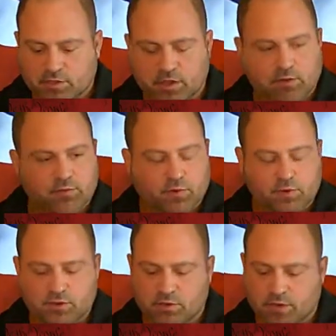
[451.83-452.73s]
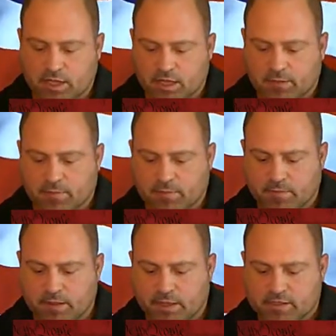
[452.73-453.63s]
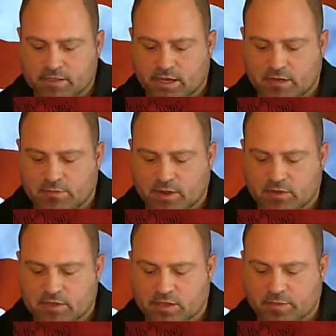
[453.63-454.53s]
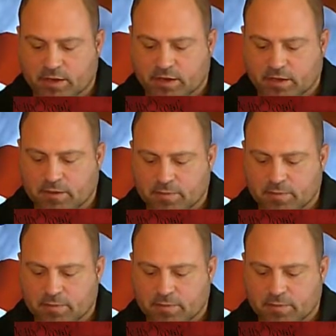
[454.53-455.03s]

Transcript: which I referred to him. That's Democracy in America.